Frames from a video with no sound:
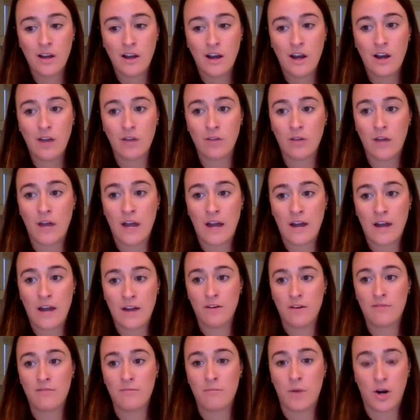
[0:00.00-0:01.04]
a lot
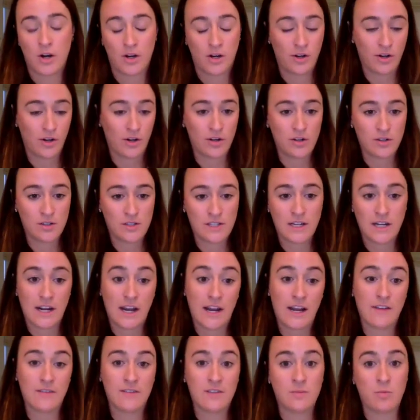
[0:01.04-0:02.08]
of marketers
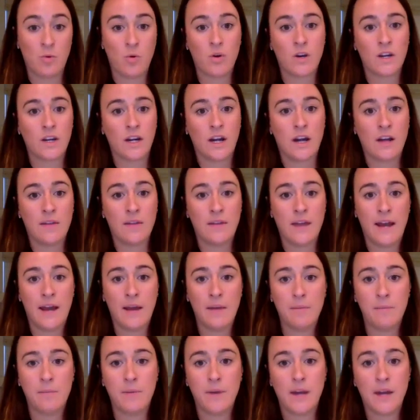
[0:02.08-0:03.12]
today have spoken on
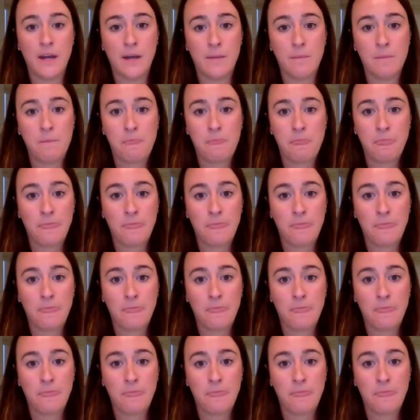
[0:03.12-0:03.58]
that, but